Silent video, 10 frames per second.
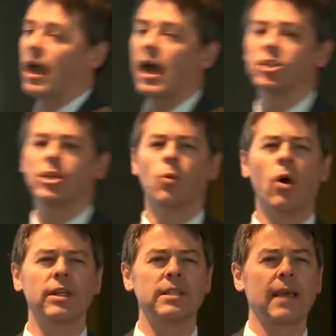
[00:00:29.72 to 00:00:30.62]
cash and
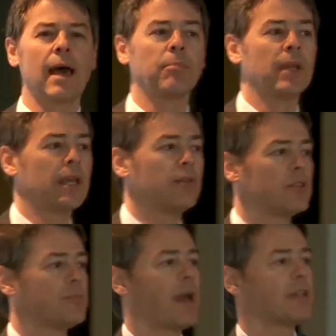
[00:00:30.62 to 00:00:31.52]
what is happening in
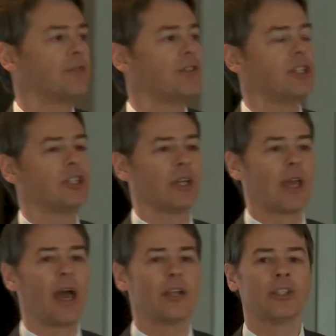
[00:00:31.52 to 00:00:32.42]
respect of digital
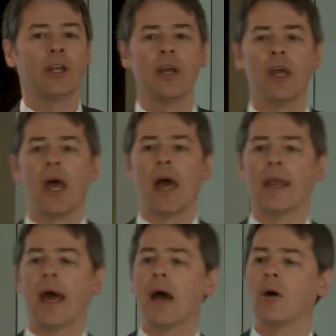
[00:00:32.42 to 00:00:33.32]
cash
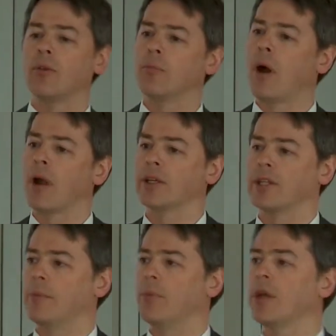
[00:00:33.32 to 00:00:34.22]
and how the market
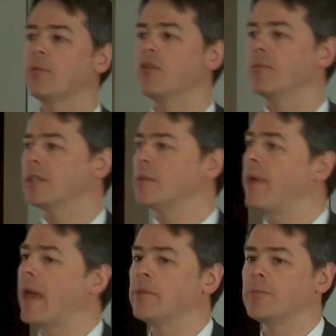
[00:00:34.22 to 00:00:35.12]
and money movement
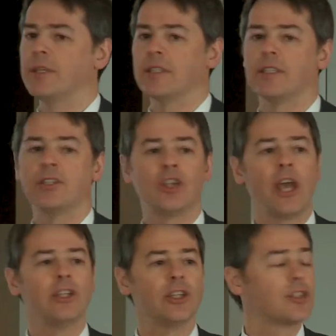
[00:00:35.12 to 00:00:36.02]
and payments business is
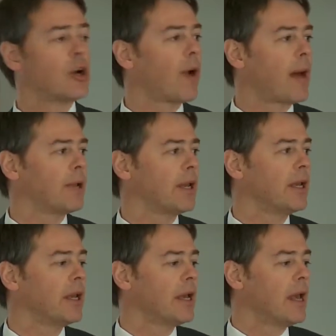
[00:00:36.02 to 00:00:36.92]
changing so
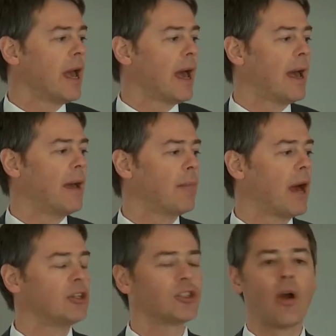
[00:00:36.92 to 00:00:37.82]
rapidly.
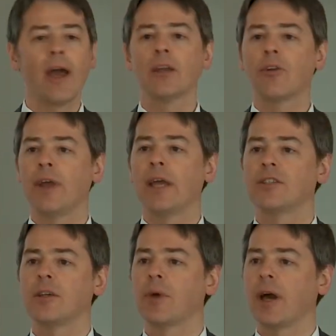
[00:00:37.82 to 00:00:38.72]
And try and
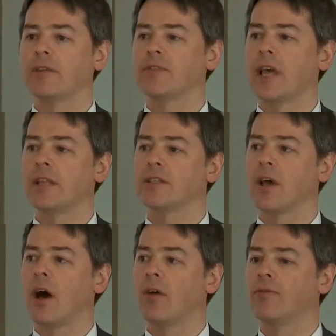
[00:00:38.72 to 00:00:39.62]
create some kind of sense
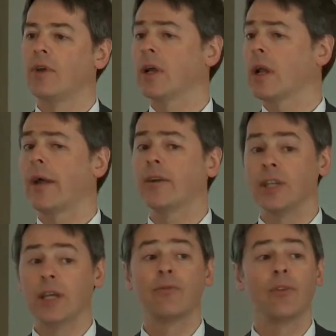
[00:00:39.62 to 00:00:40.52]
of
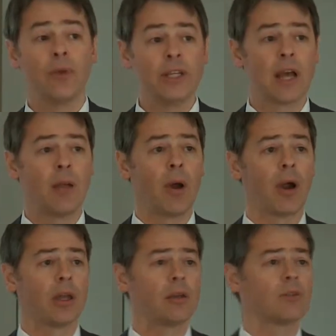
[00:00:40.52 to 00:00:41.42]
clarity for the retail
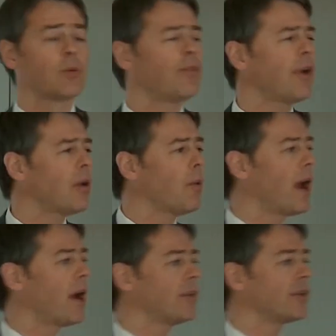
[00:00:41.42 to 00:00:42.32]
market, because we're very
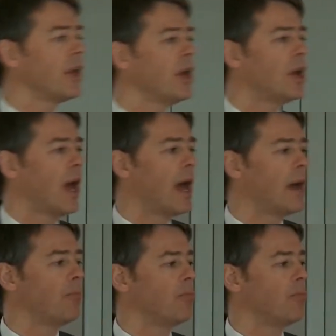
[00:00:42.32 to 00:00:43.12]
aware that